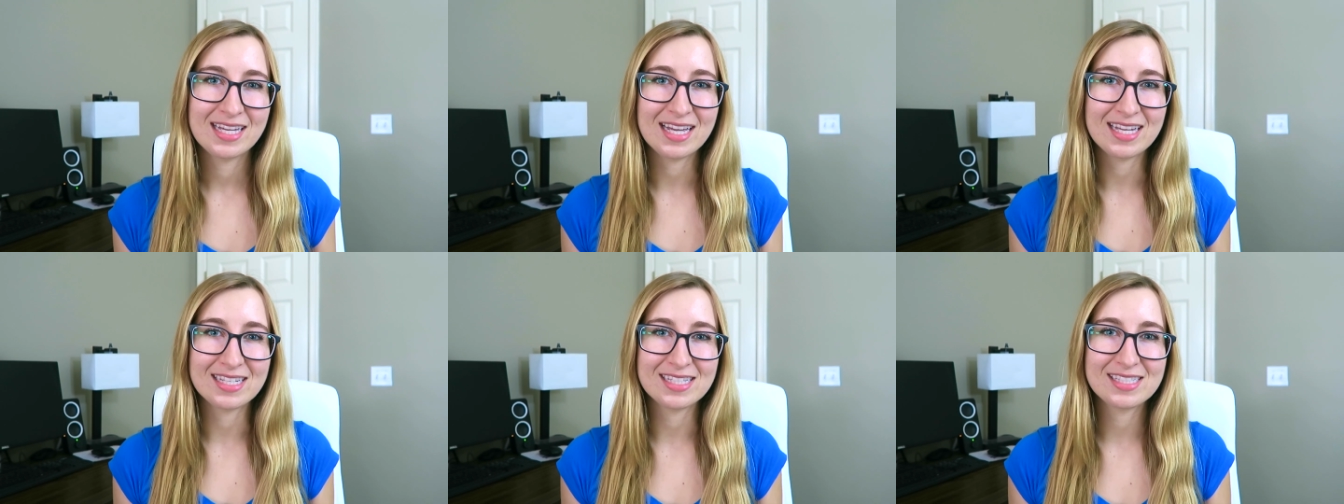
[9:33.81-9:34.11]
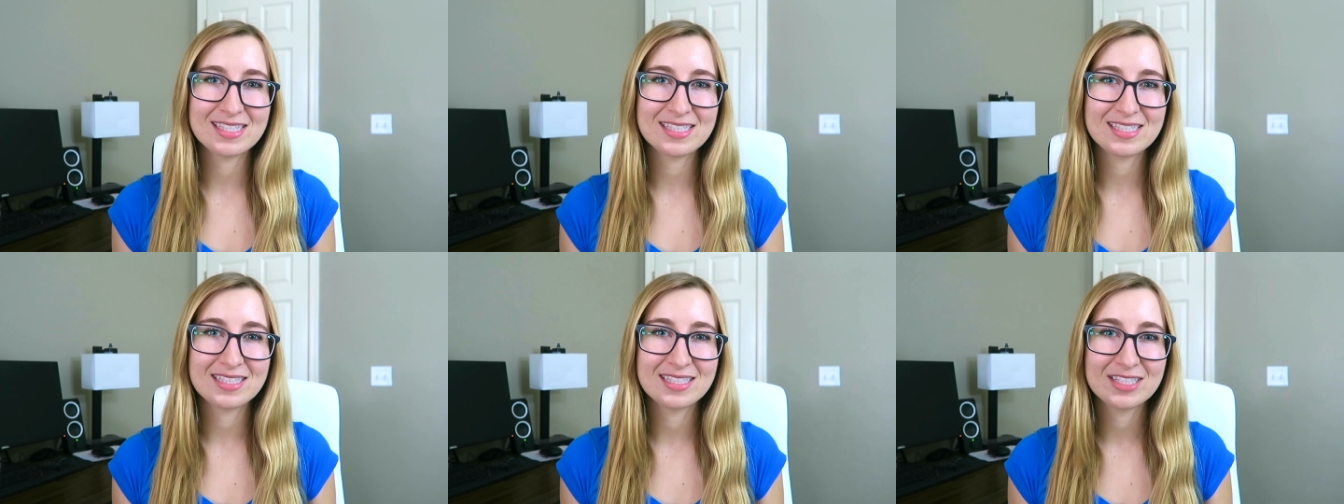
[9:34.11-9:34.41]

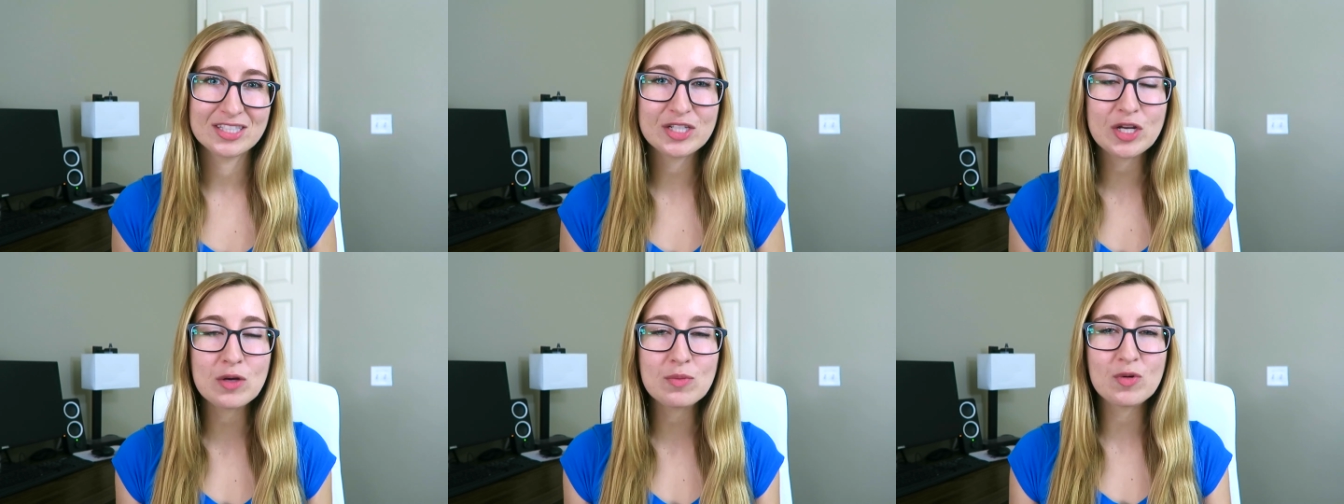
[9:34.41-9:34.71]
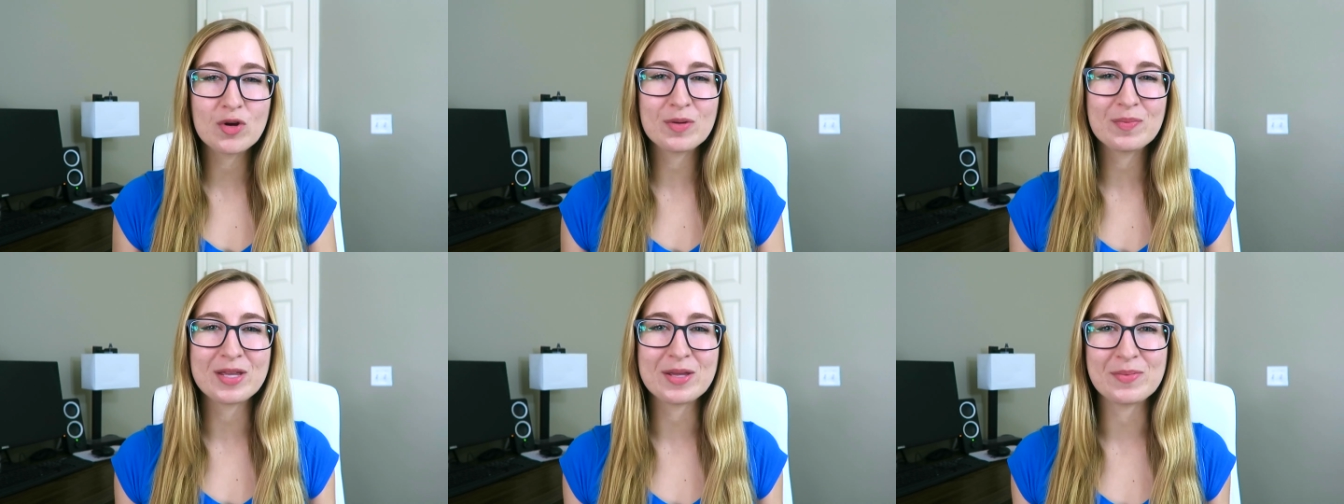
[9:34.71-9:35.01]
us show
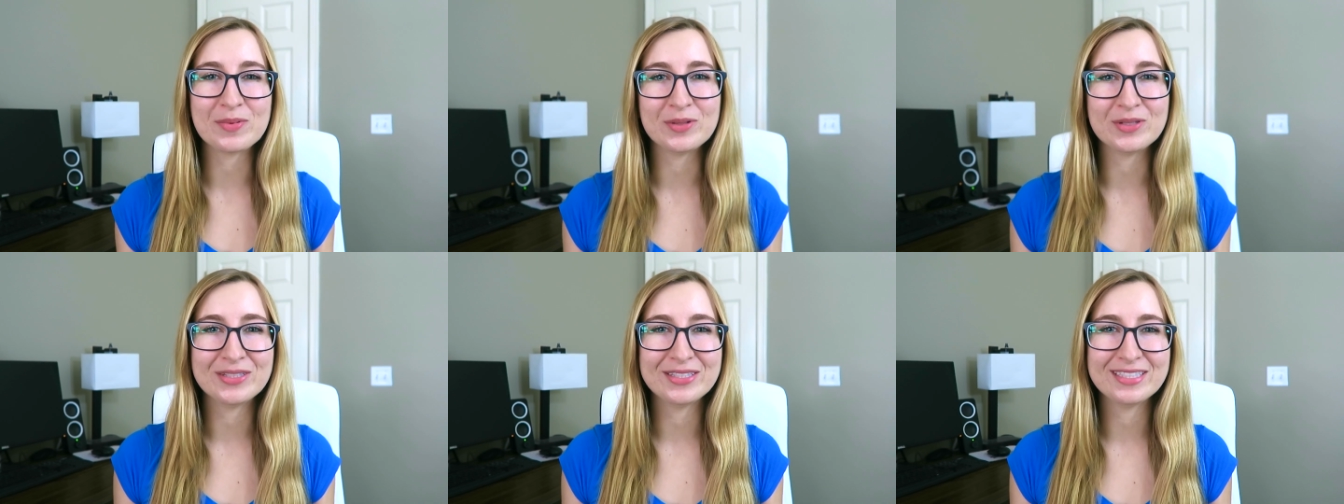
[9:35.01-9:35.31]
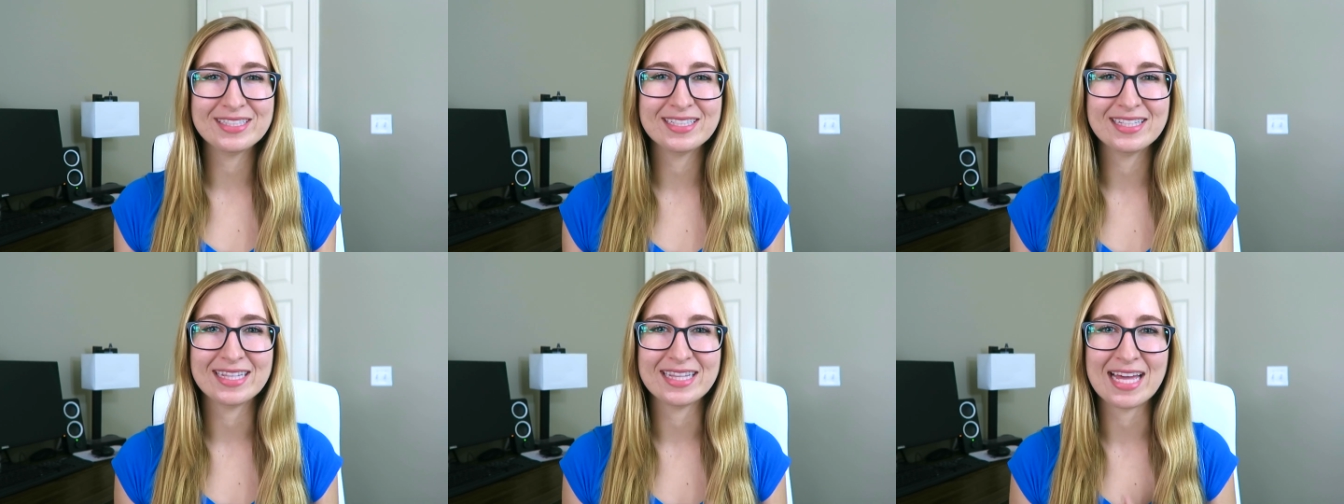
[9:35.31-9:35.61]
more
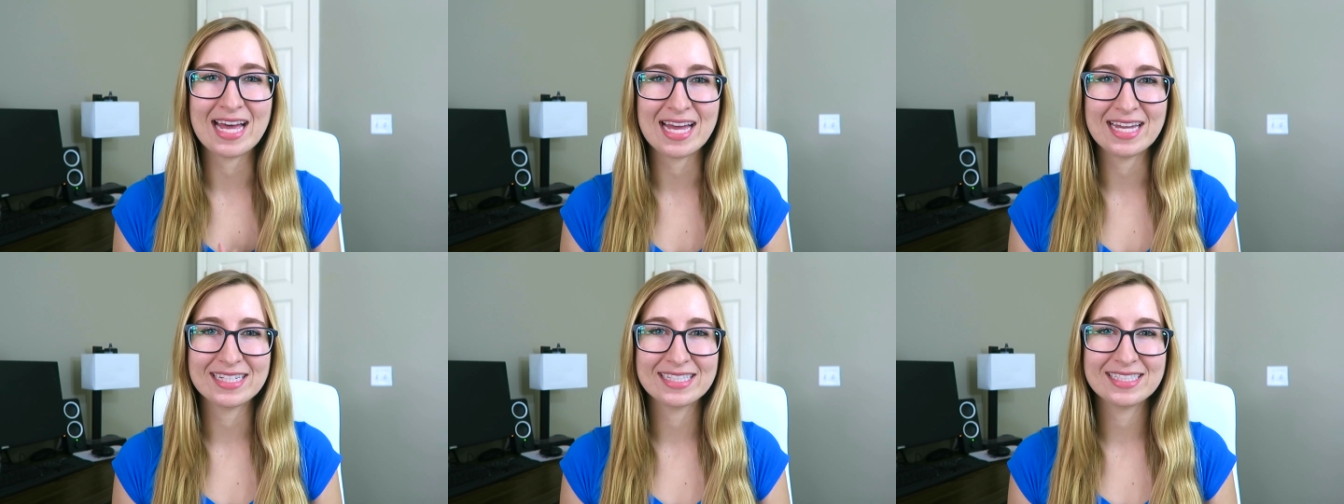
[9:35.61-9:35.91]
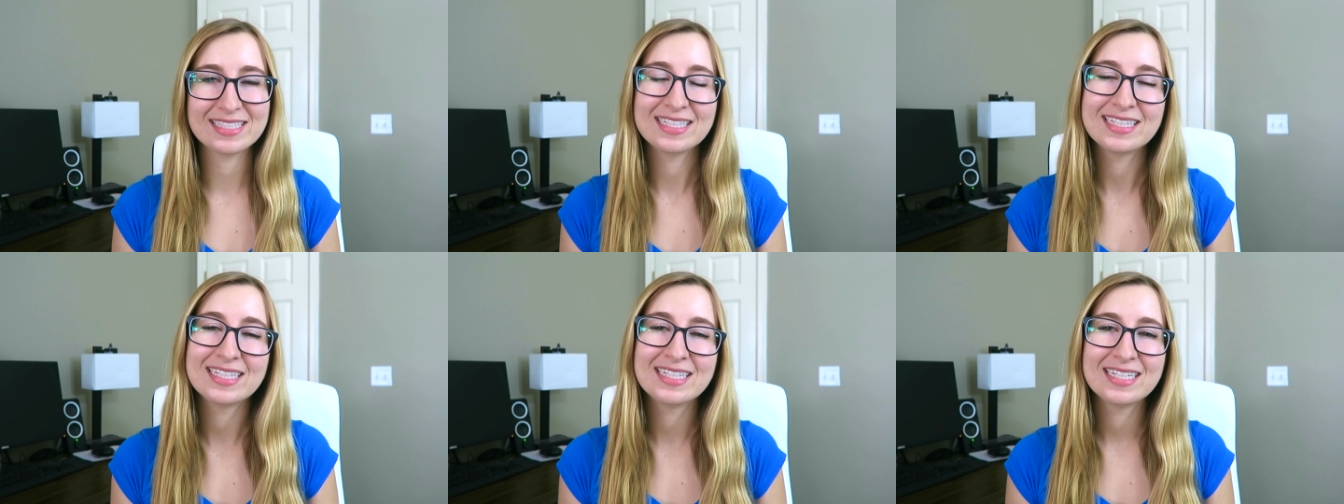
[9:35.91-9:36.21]
people
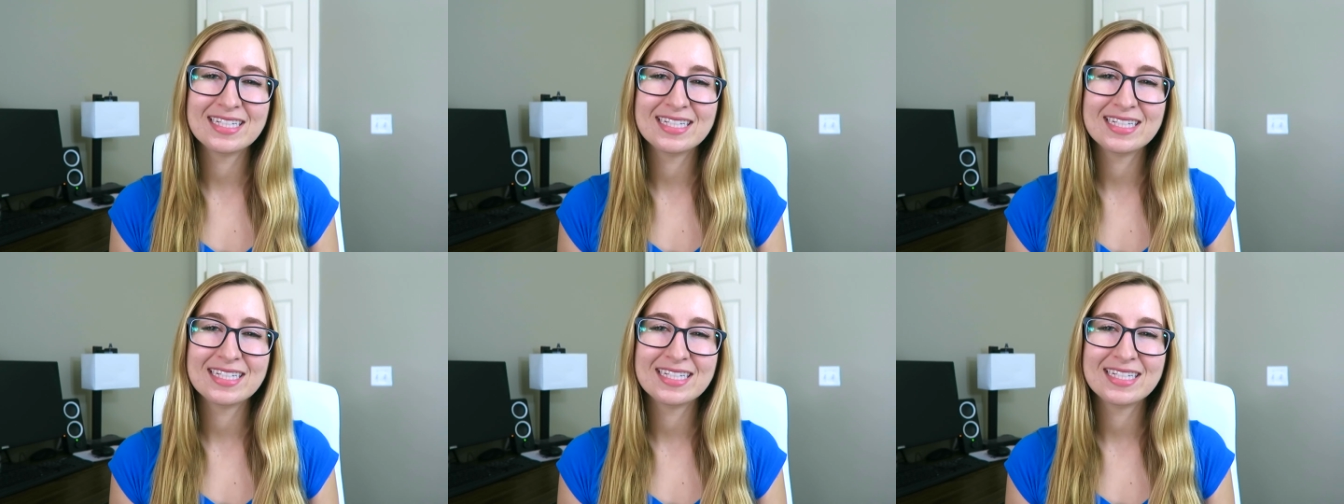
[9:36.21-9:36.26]
that